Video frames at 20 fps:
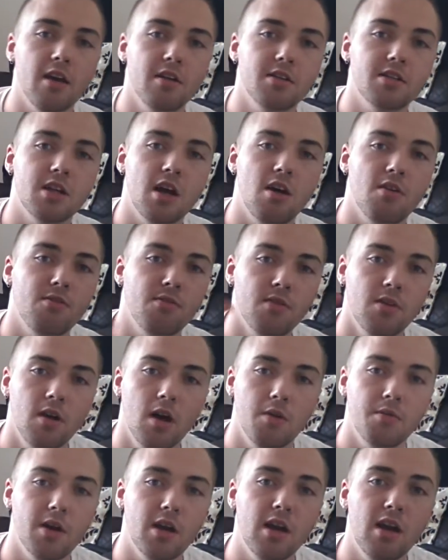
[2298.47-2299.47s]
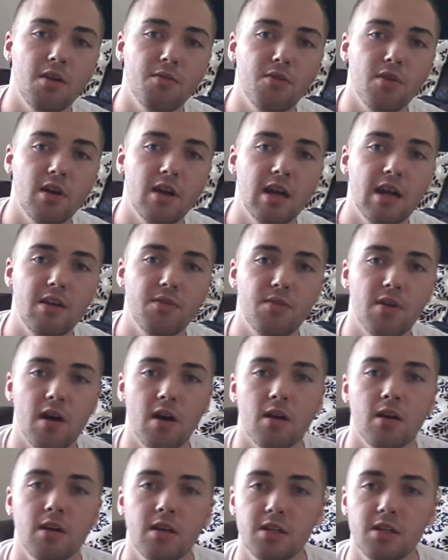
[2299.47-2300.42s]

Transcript: of yourself. I'm going to love you and leave you.